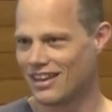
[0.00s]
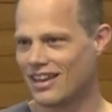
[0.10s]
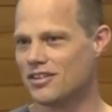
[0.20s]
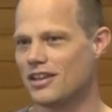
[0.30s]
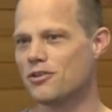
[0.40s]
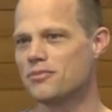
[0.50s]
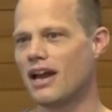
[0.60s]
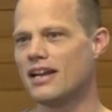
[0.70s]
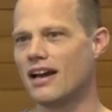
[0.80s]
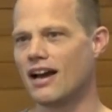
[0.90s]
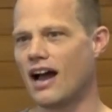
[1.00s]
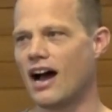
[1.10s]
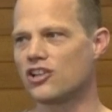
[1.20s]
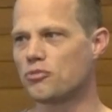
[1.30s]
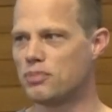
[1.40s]
He was made
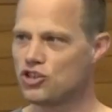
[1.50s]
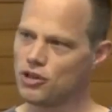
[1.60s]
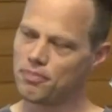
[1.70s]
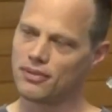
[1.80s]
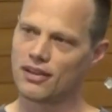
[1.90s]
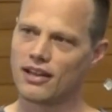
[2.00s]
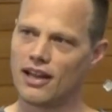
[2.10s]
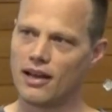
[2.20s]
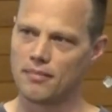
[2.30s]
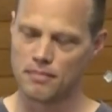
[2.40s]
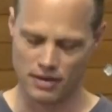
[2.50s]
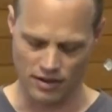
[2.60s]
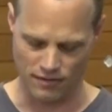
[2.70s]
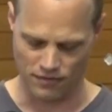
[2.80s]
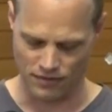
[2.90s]
Archbishop
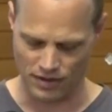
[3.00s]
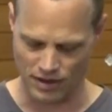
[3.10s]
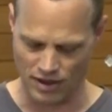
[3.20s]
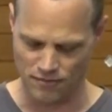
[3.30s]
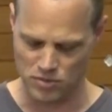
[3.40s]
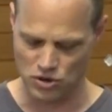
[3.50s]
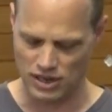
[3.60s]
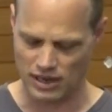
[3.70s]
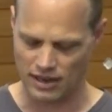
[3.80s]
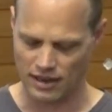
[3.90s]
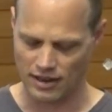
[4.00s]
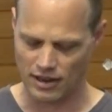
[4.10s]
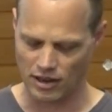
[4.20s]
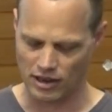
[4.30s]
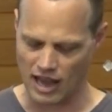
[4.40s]
of Munich
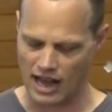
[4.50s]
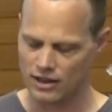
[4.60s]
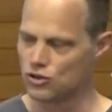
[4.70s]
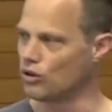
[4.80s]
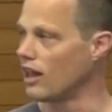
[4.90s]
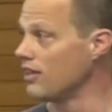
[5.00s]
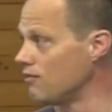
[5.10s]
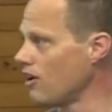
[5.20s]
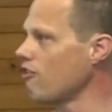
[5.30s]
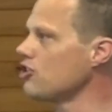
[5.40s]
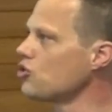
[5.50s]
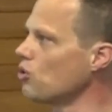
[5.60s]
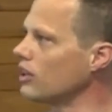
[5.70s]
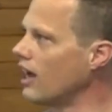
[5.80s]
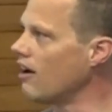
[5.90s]
cardinal, and then very
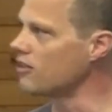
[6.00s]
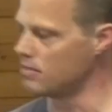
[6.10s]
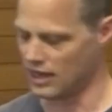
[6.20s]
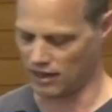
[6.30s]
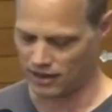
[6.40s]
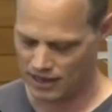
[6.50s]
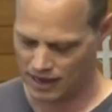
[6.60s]
shortly after being